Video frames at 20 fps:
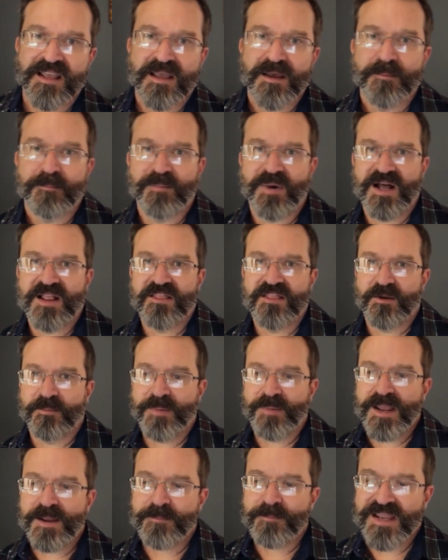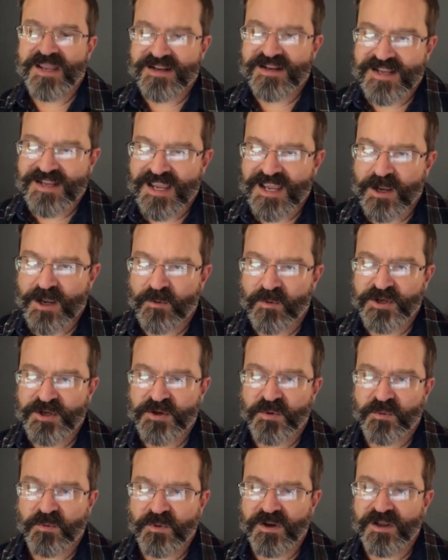But there may be a day when you
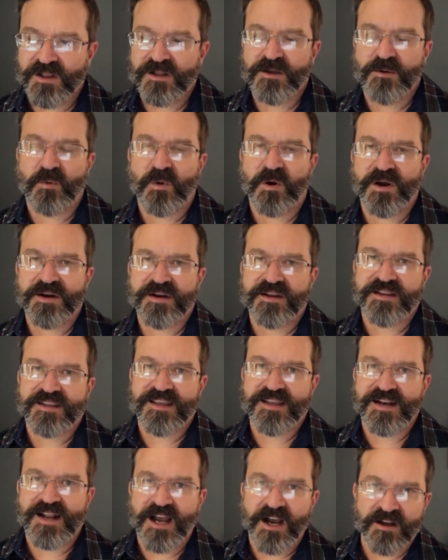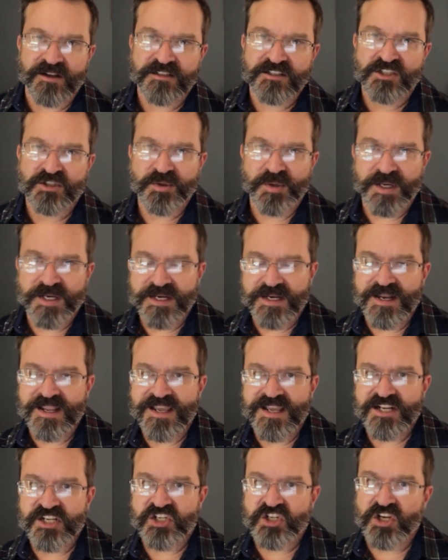really want to get out into a
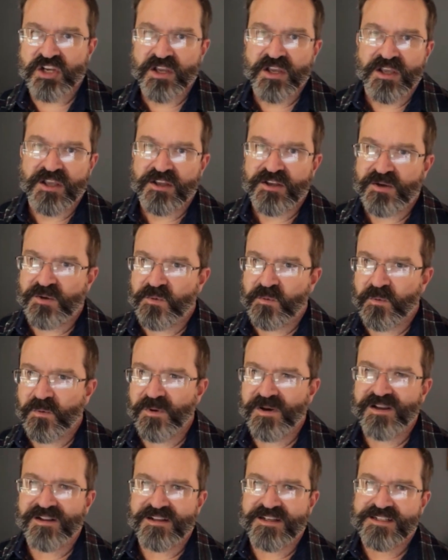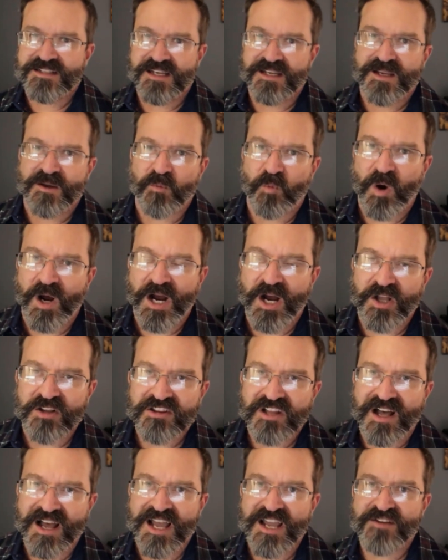niche, you really dig in
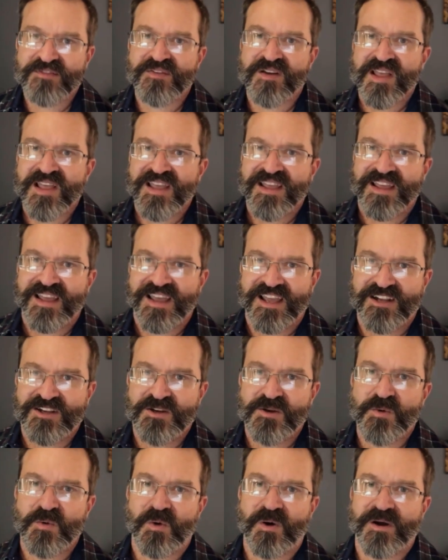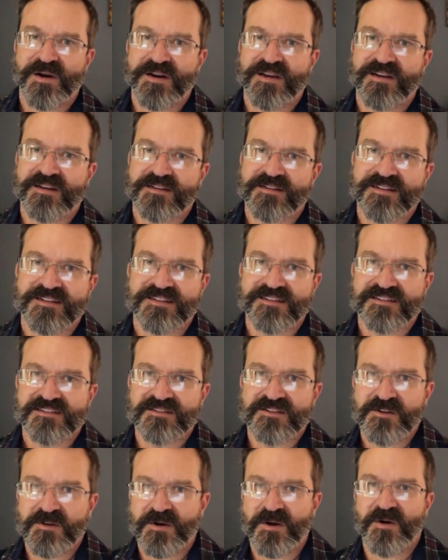wildlife, and you want to,
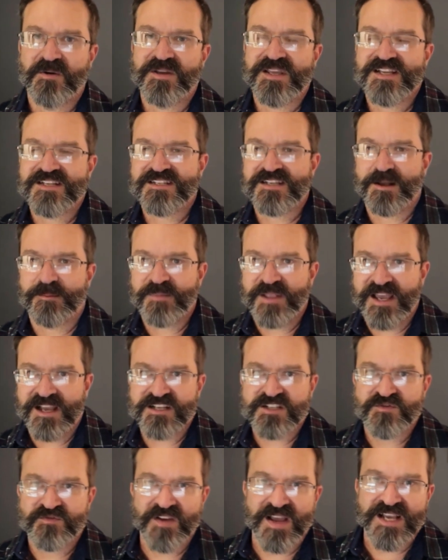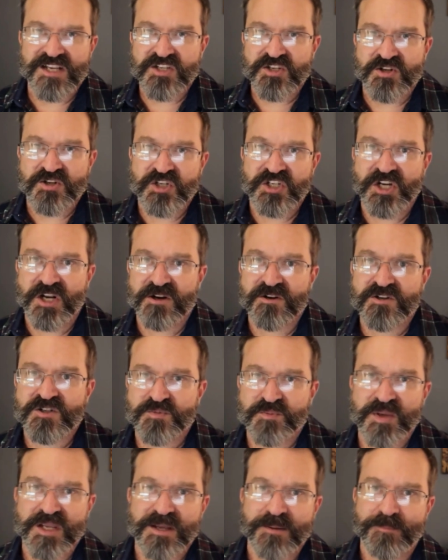get something that has faster shutter
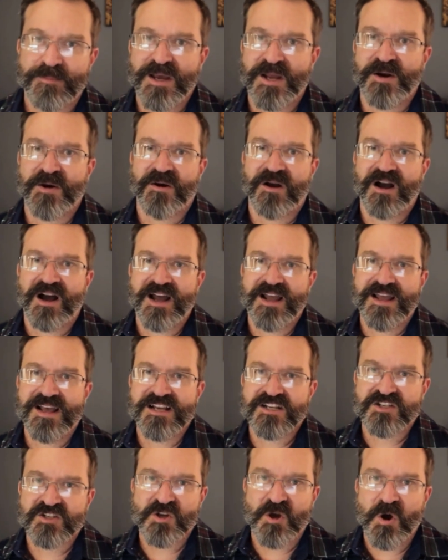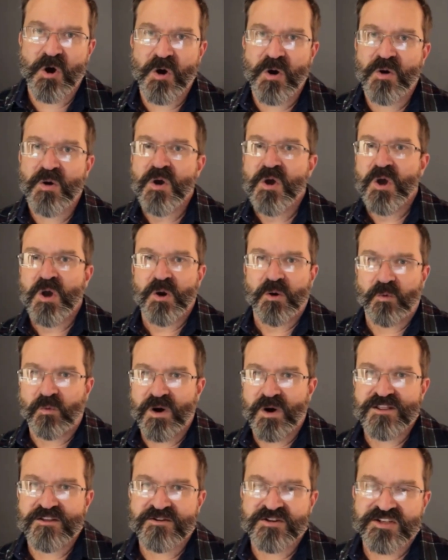speed, better ISO,
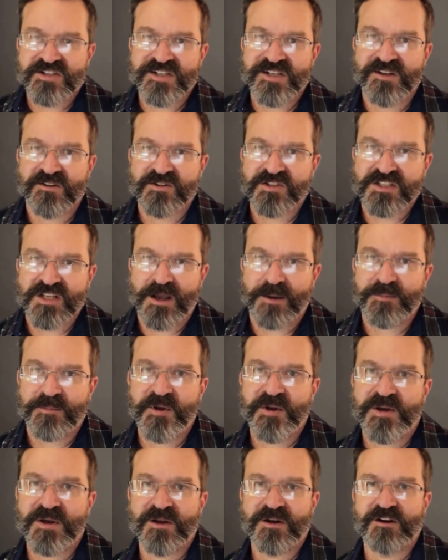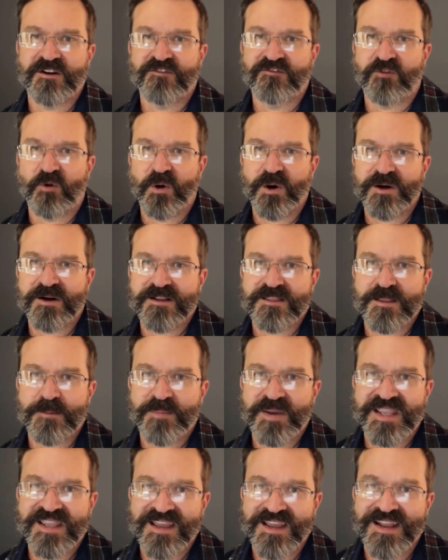weather sealed, something you couldn't afford in the
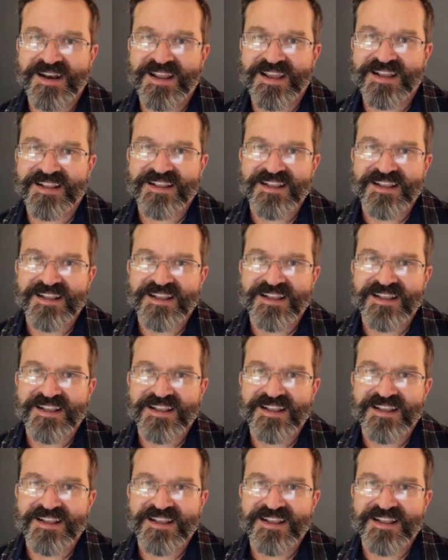beginning.